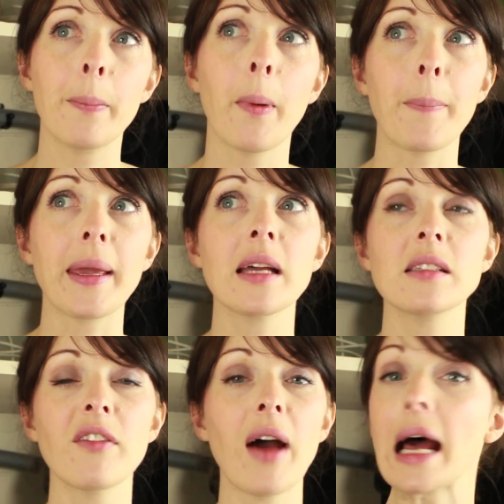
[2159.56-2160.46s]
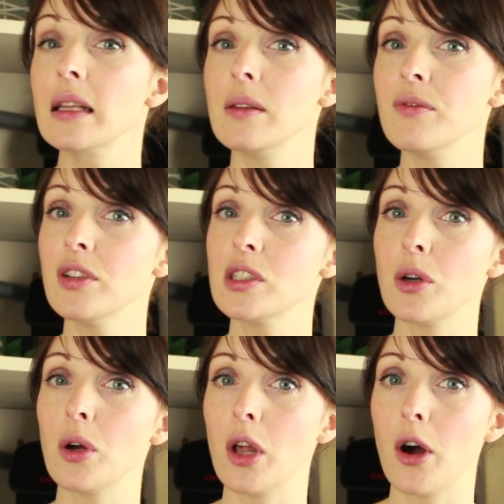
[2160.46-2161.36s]
But because I've had them for
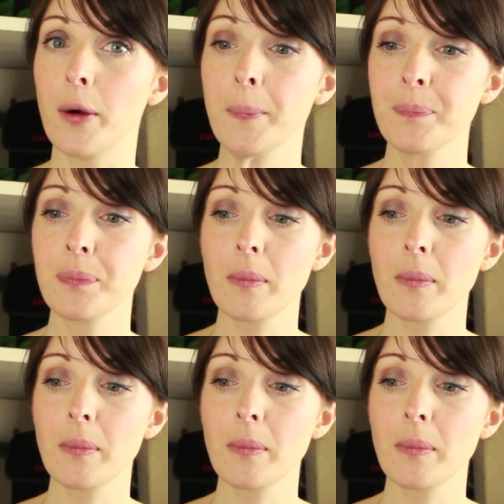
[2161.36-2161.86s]
so long